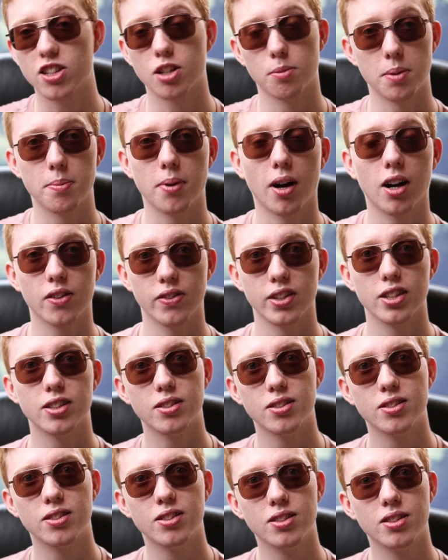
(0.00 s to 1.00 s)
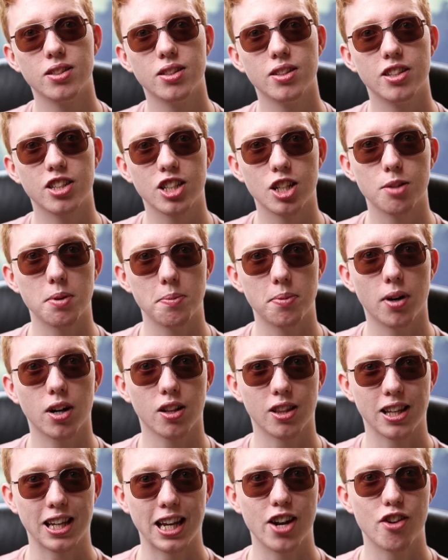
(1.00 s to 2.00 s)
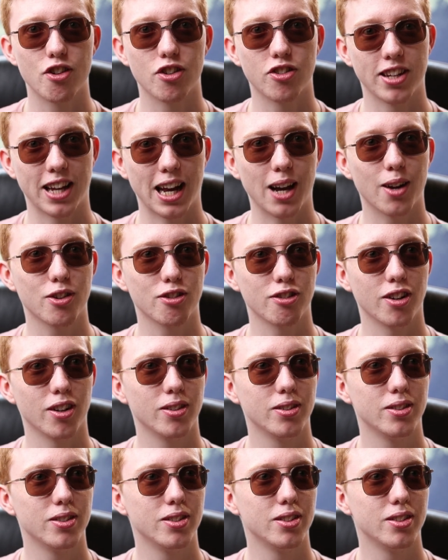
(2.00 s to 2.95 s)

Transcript: could be part of it. This could be part of the interesting outro.